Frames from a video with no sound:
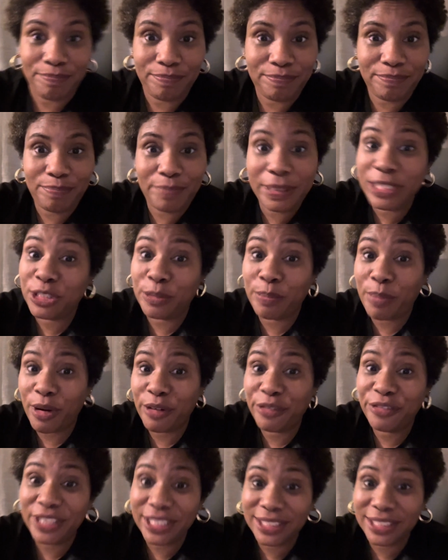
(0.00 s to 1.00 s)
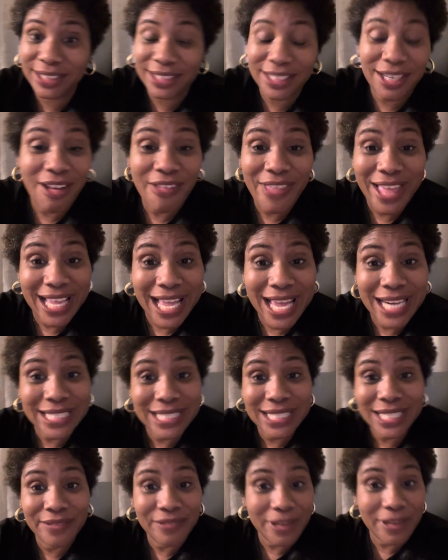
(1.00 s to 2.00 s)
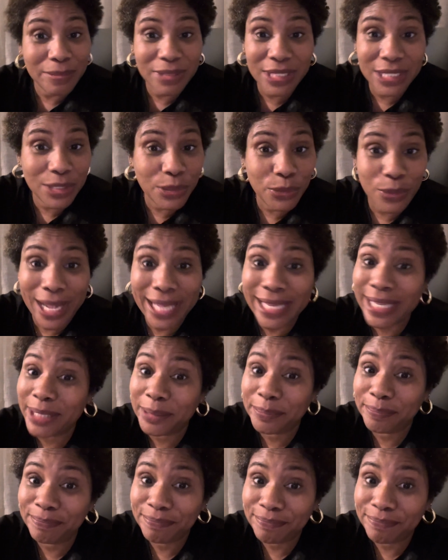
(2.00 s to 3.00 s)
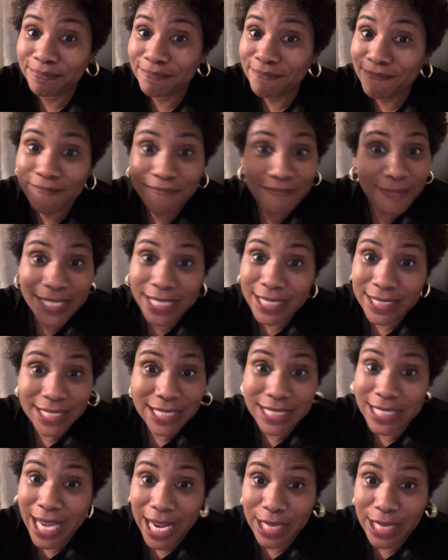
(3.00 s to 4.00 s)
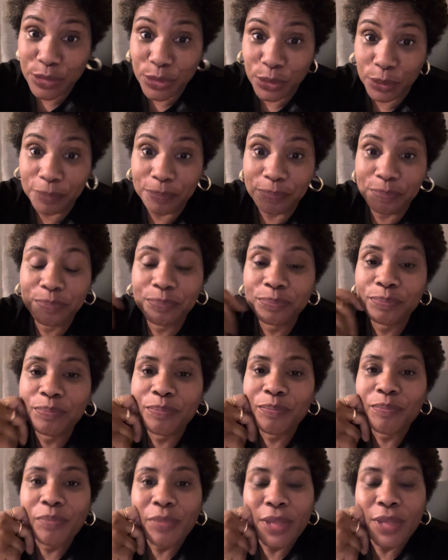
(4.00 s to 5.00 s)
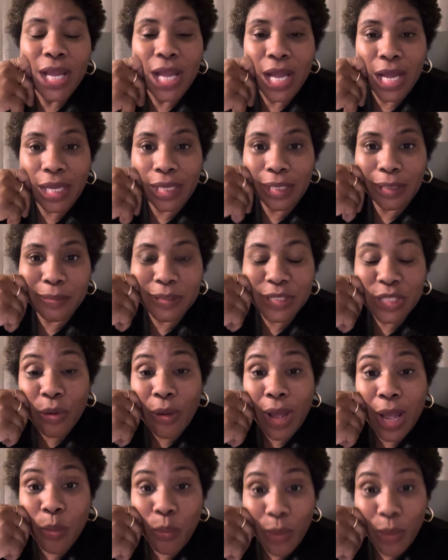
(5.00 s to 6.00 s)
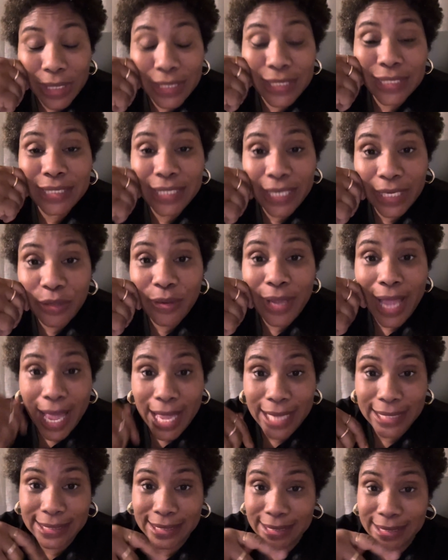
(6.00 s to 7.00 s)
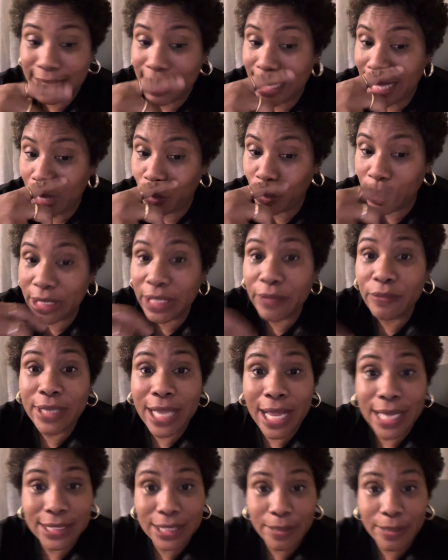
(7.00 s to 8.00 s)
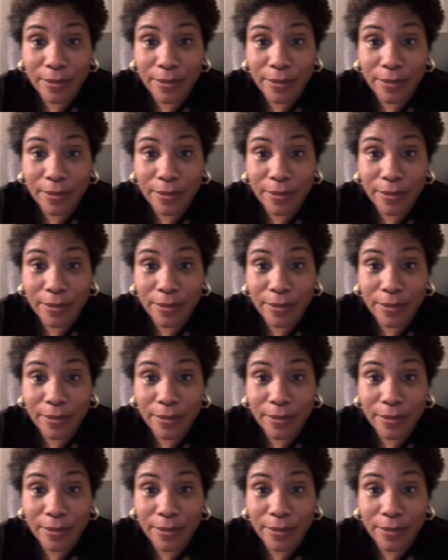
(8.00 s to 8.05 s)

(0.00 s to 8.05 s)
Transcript: picture perfect and all that kind of stuff. I'm just who I am, just natural. So I want to tell you guys, I want to give you guys some